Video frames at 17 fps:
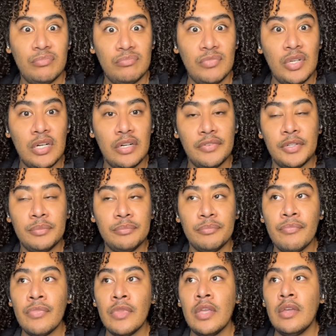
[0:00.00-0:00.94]
whatever,
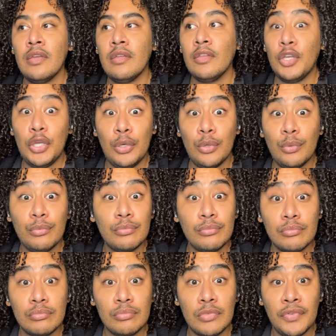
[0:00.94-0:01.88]

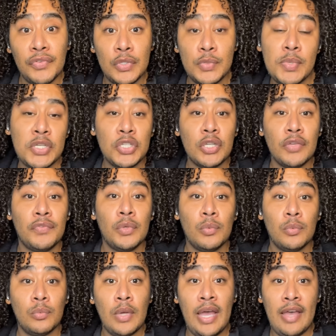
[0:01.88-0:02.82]
cute, especially if
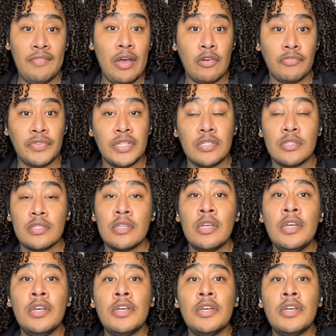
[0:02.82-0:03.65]
you had outfits.